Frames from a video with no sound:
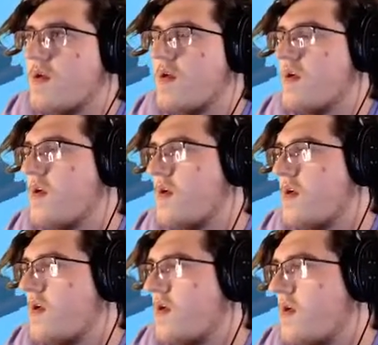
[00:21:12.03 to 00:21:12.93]
Oh.
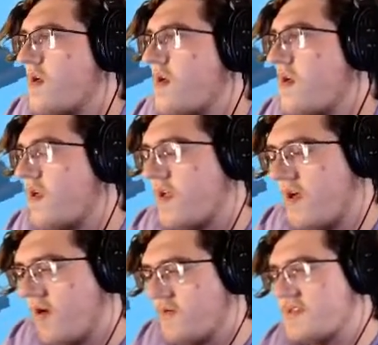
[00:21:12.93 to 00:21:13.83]

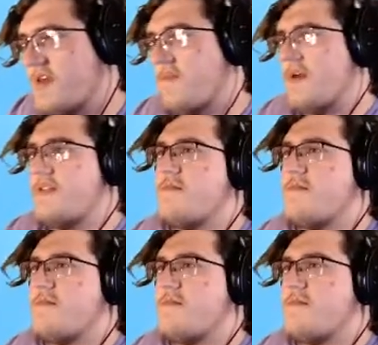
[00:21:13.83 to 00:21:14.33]
Yo, what's up, man?